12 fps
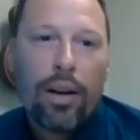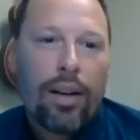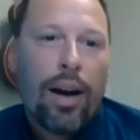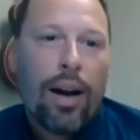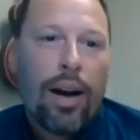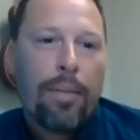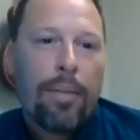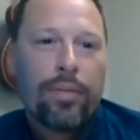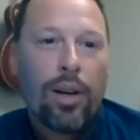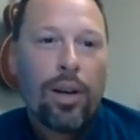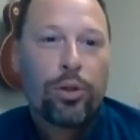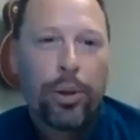
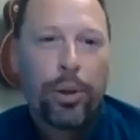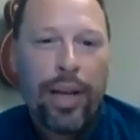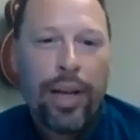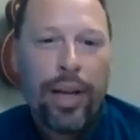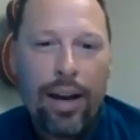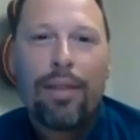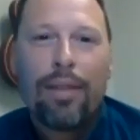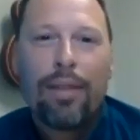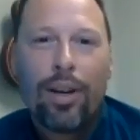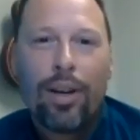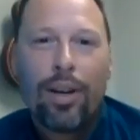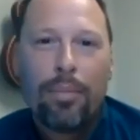No, Drew Dial. I'm
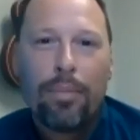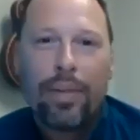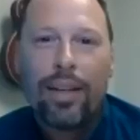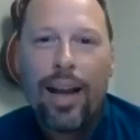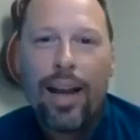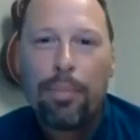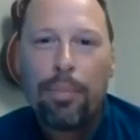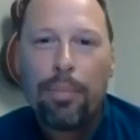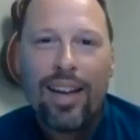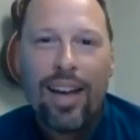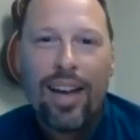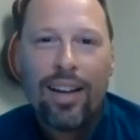from Indianapolis,
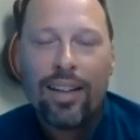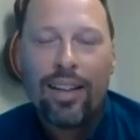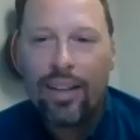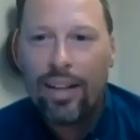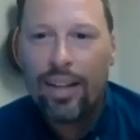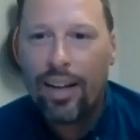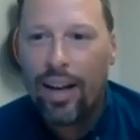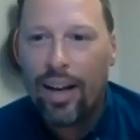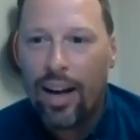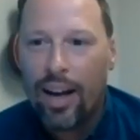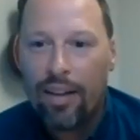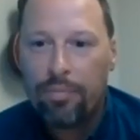Indiana.
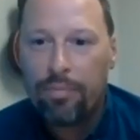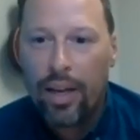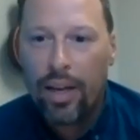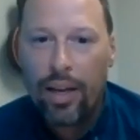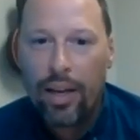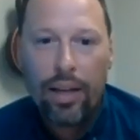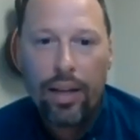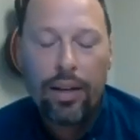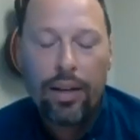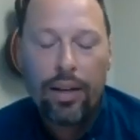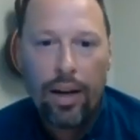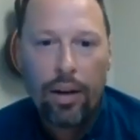
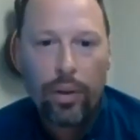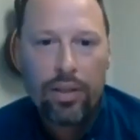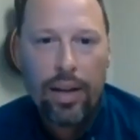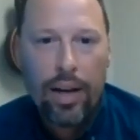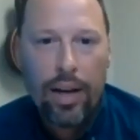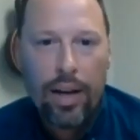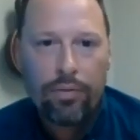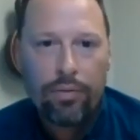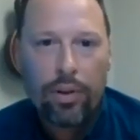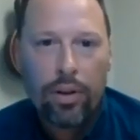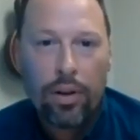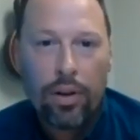Been a real estate agent
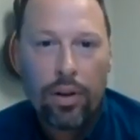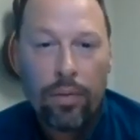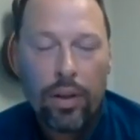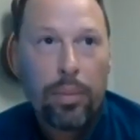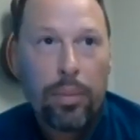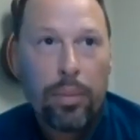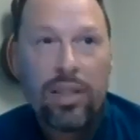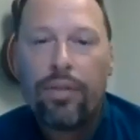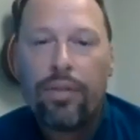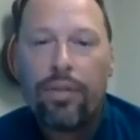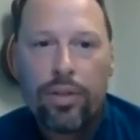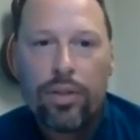for, it'll be 7
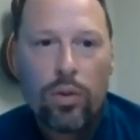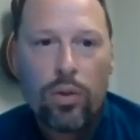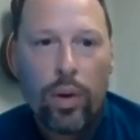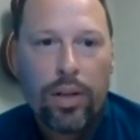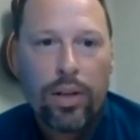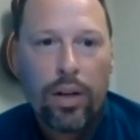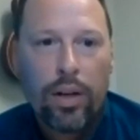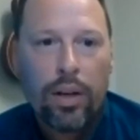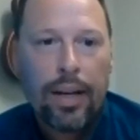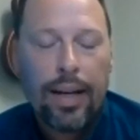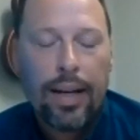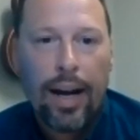years this winter,
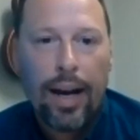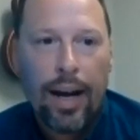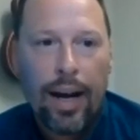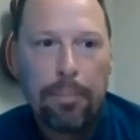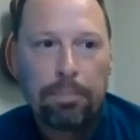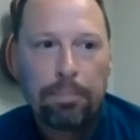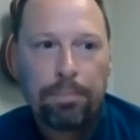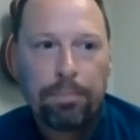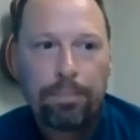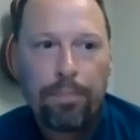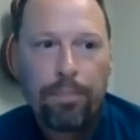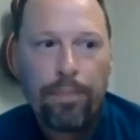
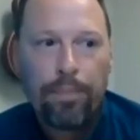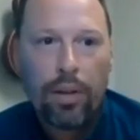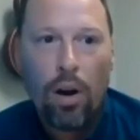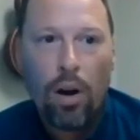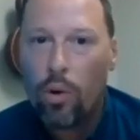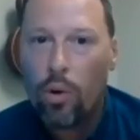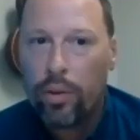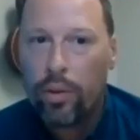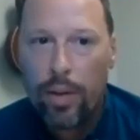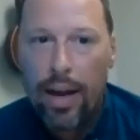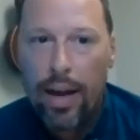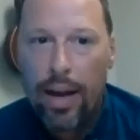all with
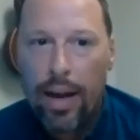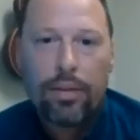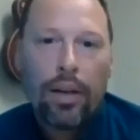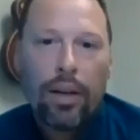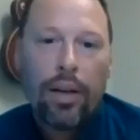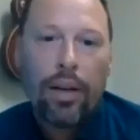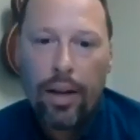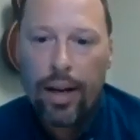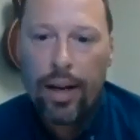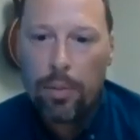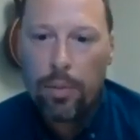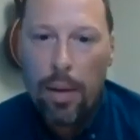RE/MAX.
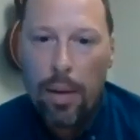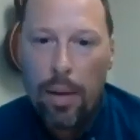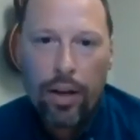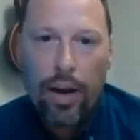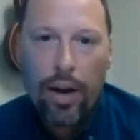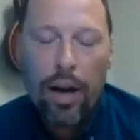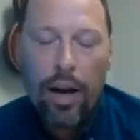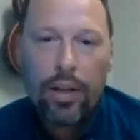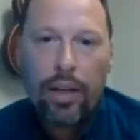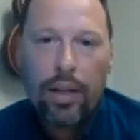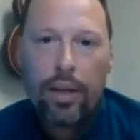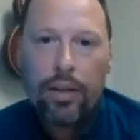So my background
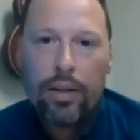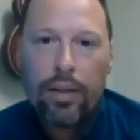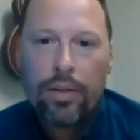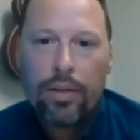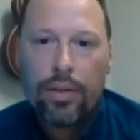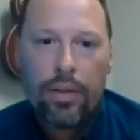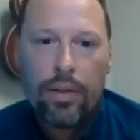is